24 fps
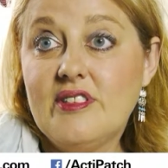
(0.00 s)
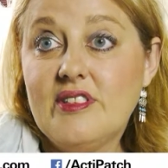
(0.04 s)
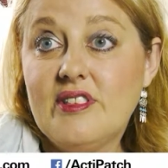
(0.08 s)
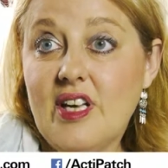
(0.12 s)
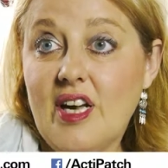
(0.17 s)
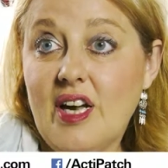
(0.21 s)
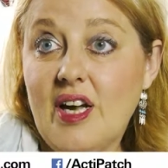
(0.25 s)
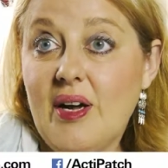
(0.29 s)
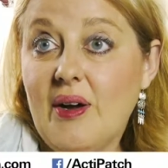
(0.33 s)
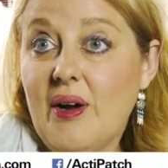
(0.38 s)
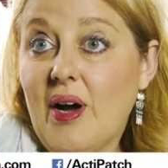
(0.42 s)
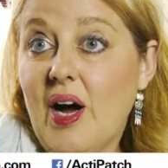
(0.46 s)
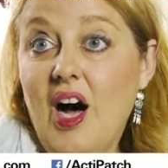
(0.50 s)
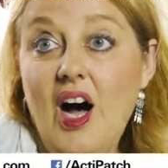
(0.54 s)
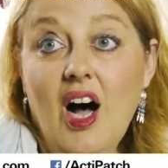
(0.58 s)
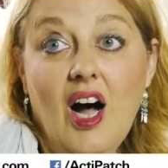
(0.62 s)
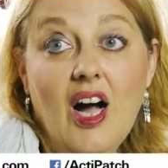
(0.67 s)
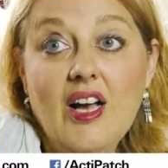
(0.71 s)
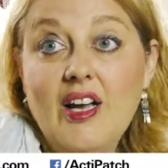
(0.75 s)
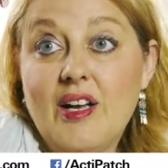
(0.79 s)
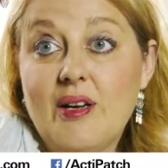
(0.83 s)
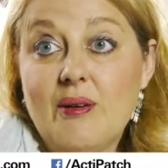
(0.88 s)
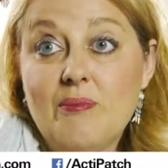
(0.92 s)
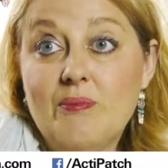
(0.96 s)
so
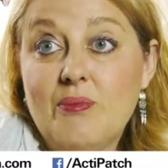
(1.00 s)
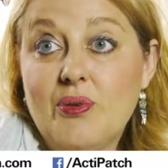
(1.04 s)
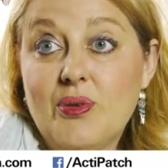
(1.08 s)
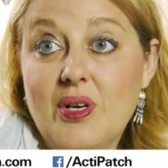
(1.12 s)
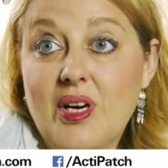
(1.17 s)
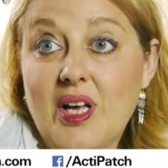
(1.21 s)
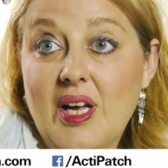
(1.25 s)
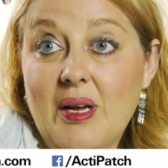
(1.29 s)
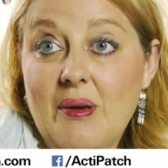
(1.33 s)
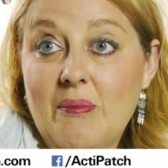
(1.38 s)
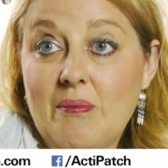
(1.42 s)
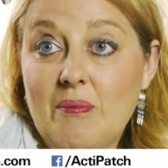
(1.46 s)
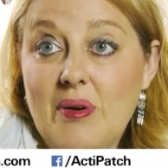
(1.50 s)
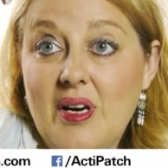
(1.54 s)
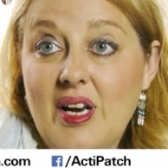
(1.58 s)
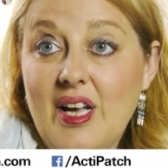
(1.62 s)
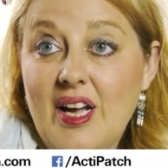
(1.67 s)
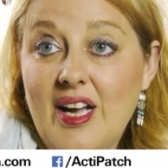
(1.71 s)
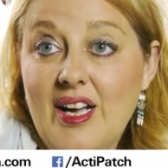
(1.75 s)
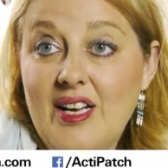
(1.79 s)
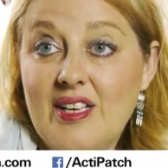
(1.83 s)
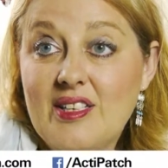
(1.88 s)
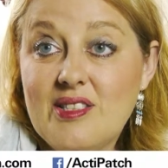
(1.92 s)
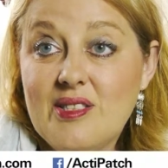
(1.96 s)
I can put it in
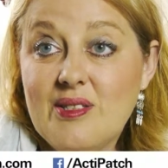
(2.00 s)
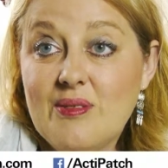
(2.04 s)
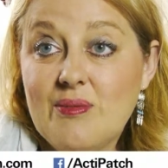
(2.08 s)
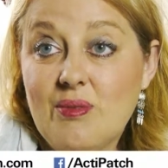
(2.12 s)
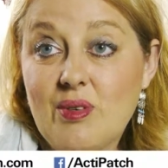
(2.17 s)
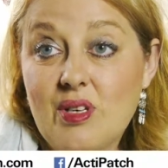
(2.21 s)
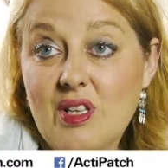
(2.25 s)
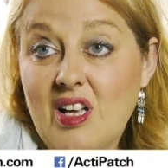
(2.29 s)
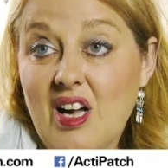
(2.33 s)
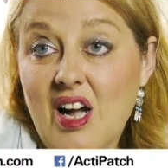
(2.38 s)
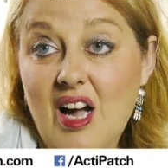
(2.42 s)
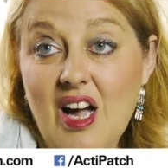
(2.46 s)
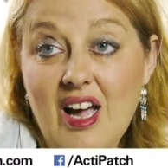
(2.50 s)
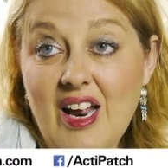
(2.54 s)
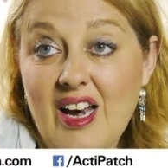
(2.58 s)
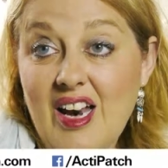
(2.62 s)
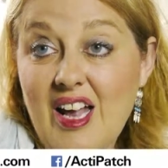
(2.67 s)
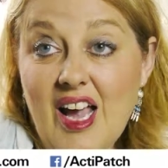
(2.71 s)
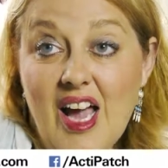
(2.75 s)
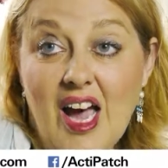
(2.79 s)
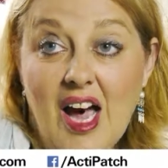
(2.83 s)
place without any